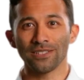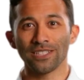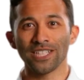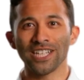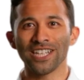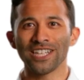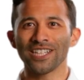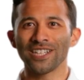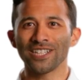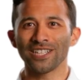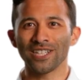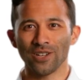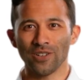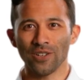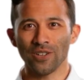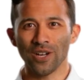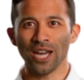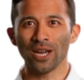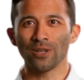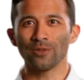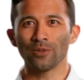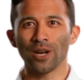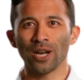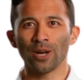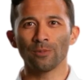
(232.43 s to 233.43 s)
This is
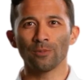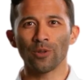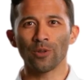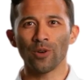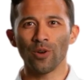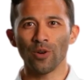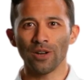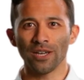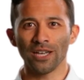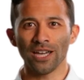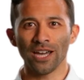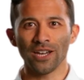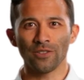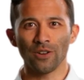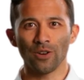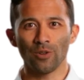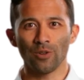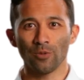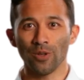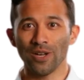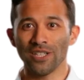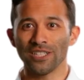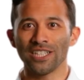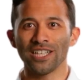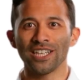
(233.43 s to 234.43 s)
incredibly important if you
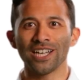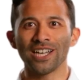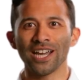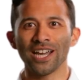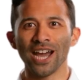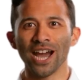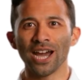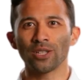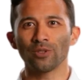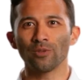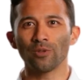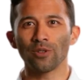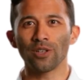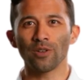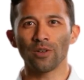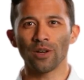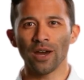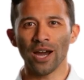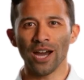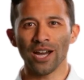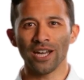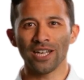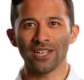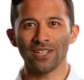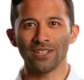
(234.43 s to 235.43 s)
want to connect with your
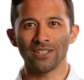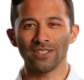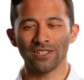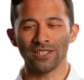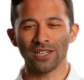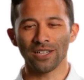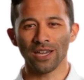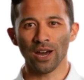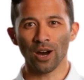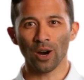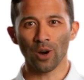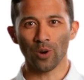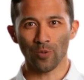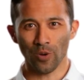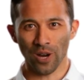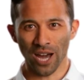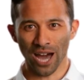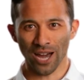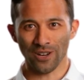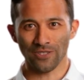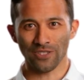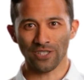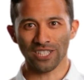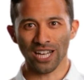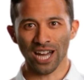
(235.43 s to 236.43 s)
audience or
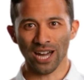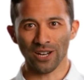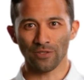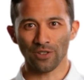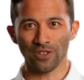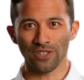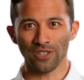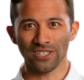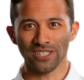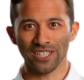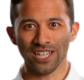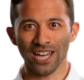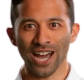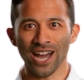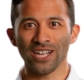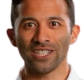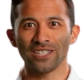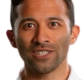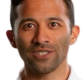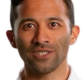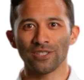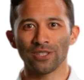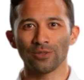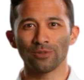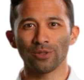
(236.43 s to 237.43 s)
have a diverse
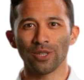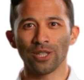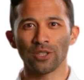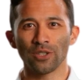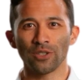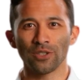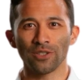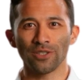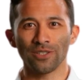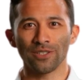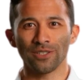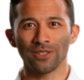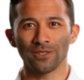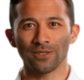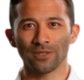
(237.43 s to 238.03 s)
cast of speakers.